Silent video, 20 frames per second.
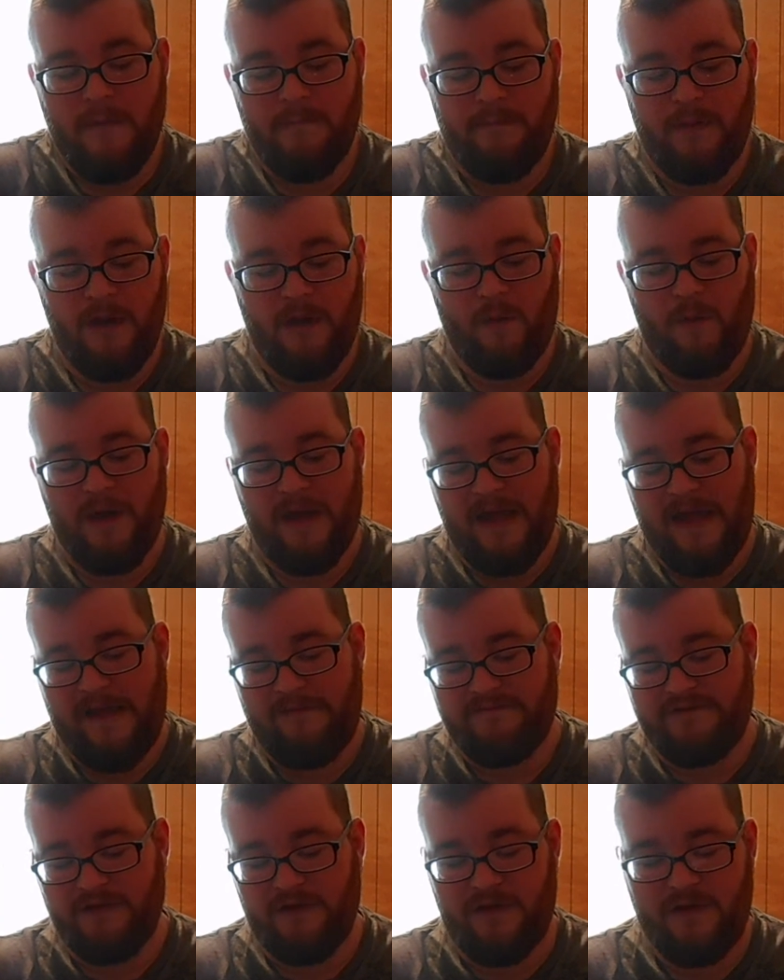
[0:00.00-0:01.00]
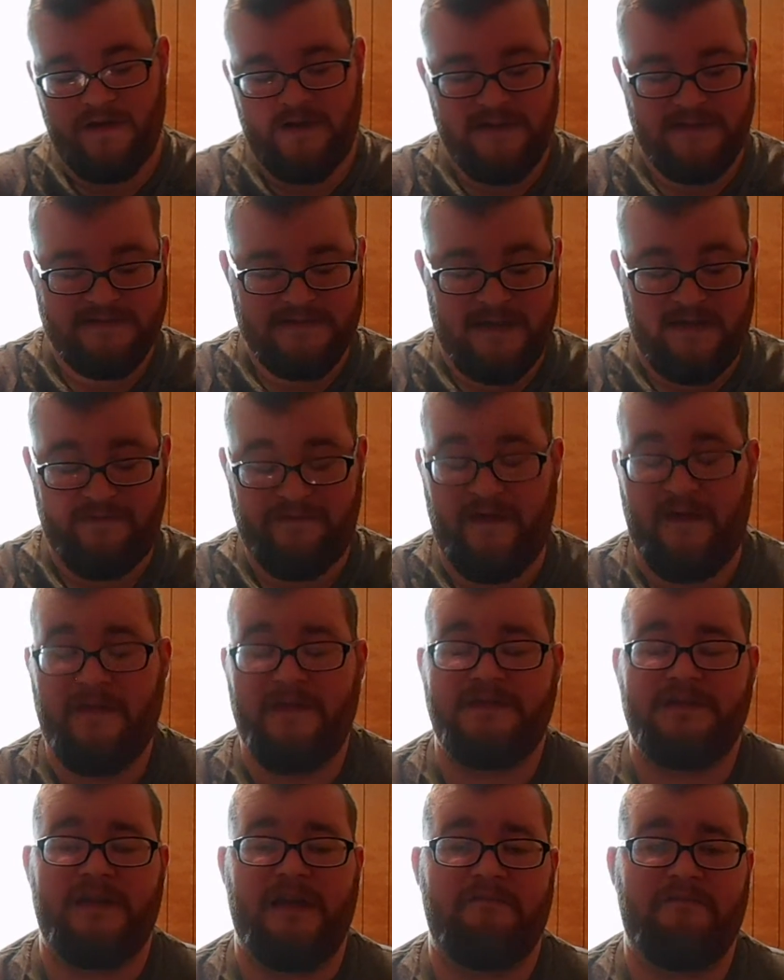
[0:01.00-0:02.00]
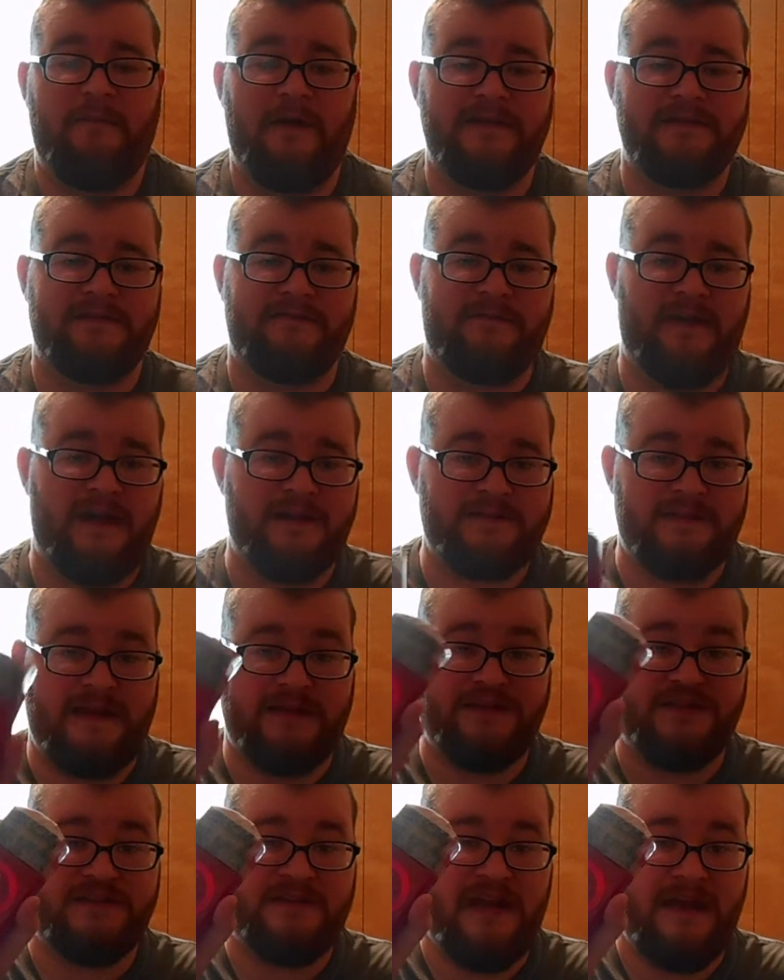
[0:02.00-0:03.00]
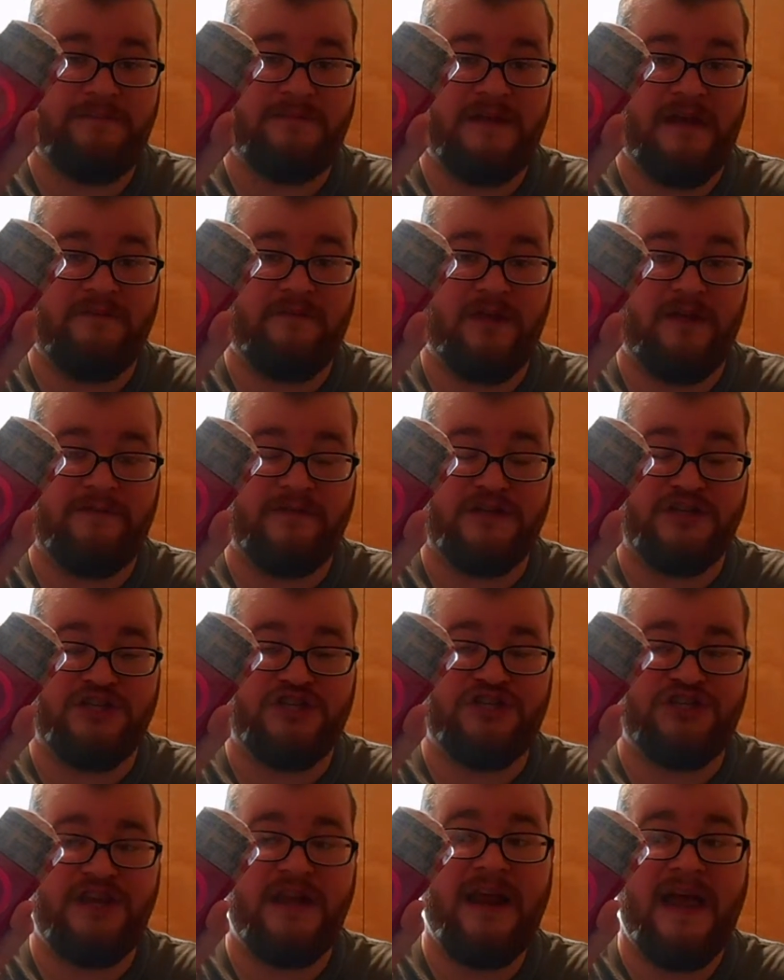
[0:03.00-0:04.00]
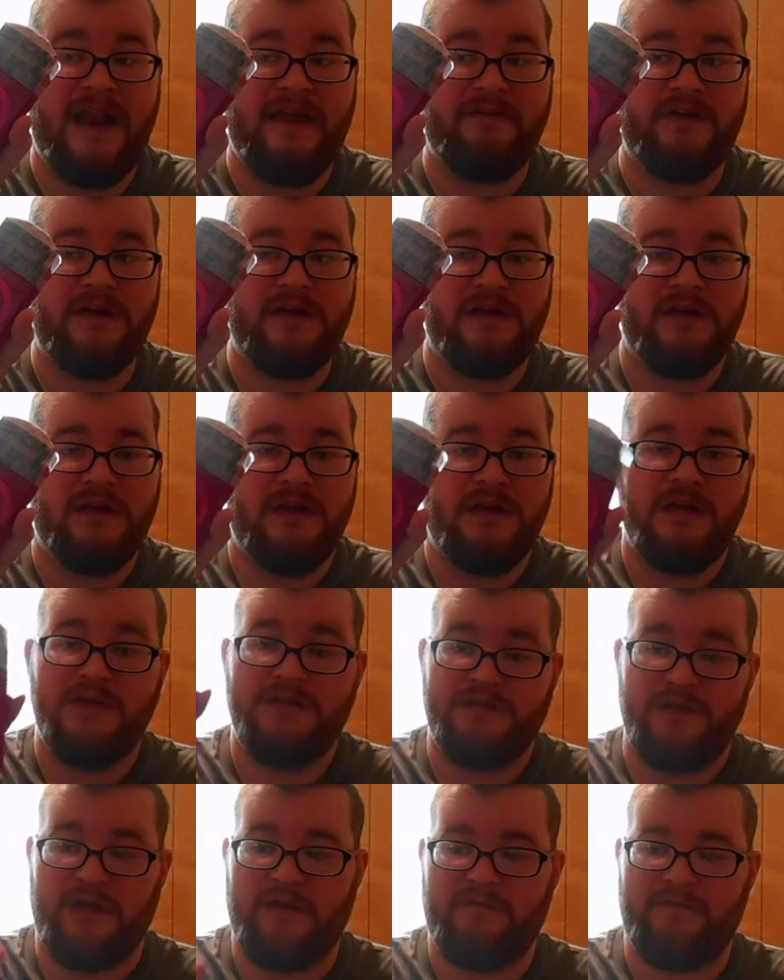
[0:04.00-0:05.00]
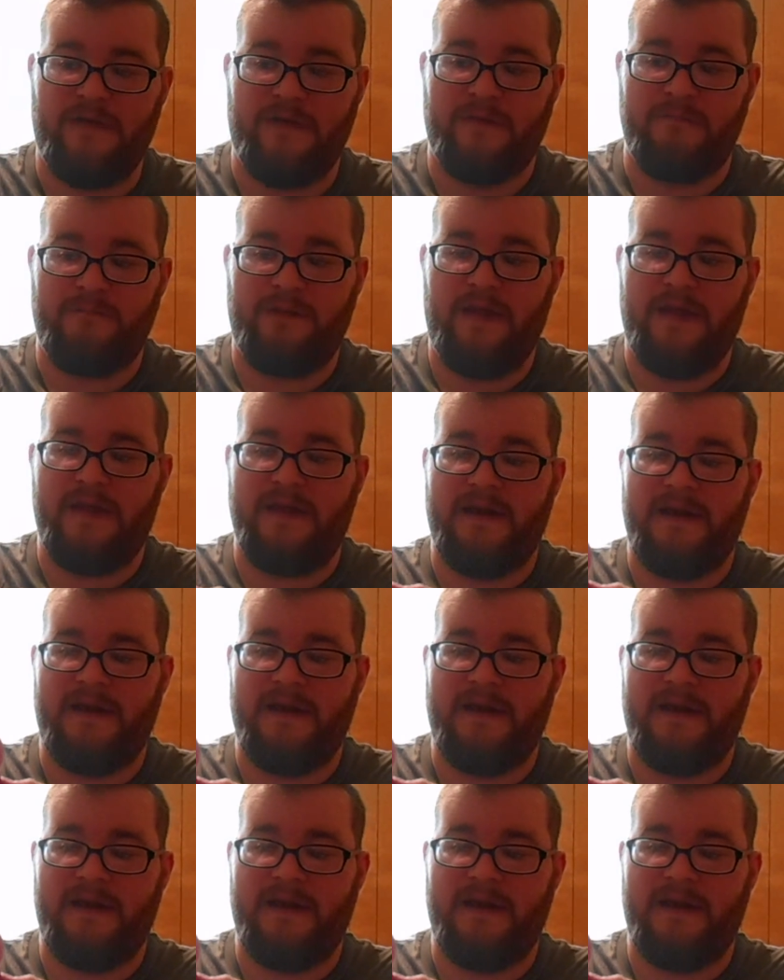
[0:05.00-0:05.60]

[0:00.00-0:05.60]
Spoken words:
But what I have done is I finally took everybody's advice and I just taped the ever-loving shit out of it so I could fucking play it.